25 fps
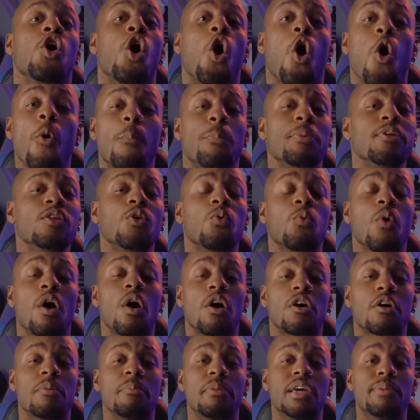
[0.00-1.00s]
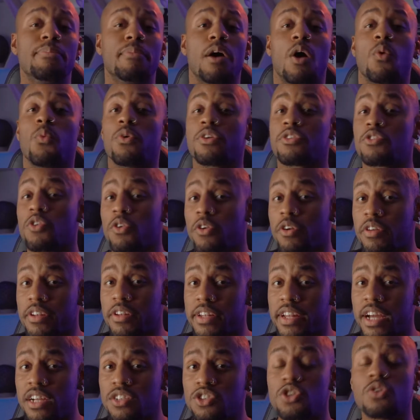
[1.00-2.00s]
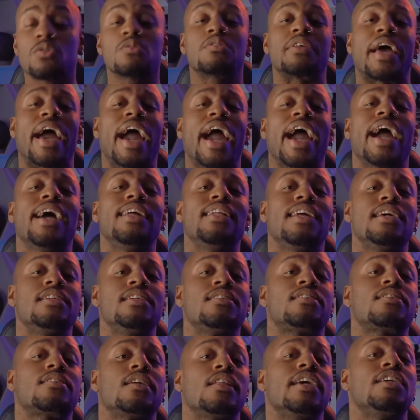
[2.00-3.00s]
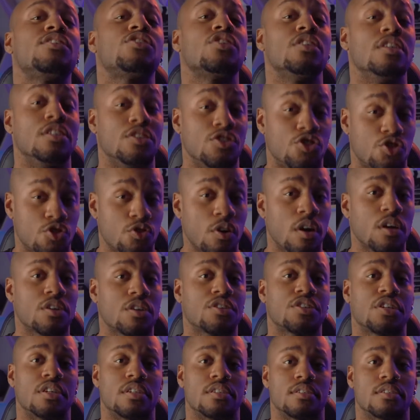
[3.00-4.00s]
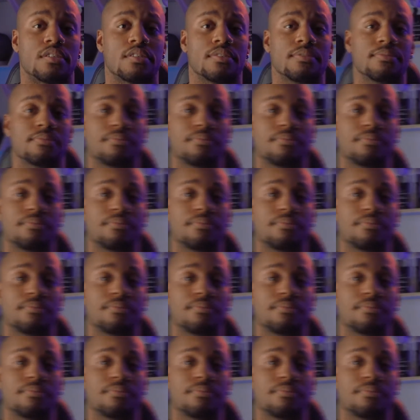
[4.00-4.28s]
Open the welcome email with your credentials and installation instructions.